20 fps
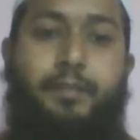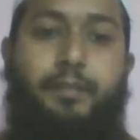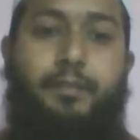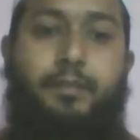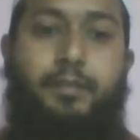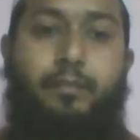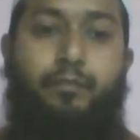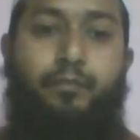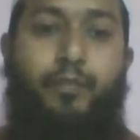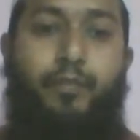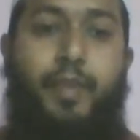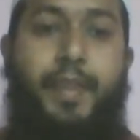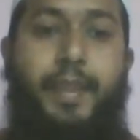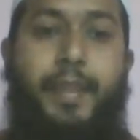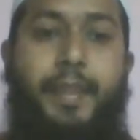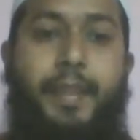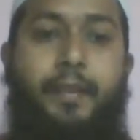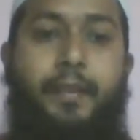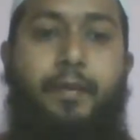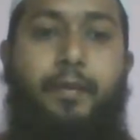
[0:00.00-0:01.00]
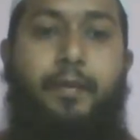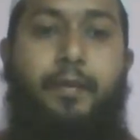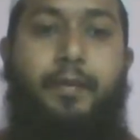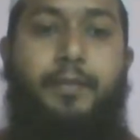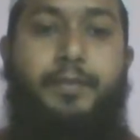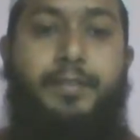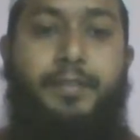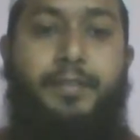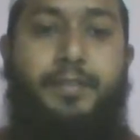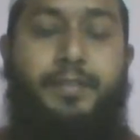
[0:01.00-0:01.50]
in the way, a
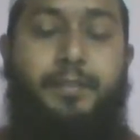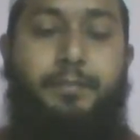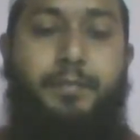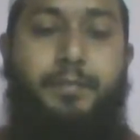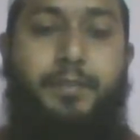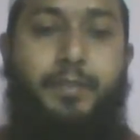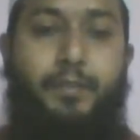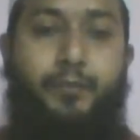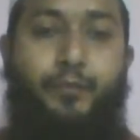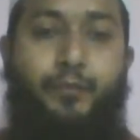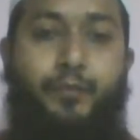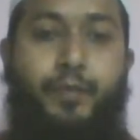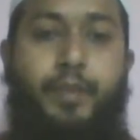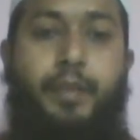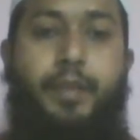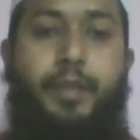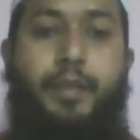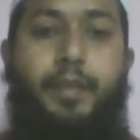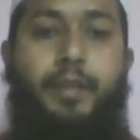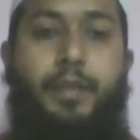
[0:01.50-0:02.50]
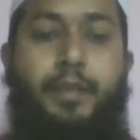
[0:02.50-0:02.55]
systematic way.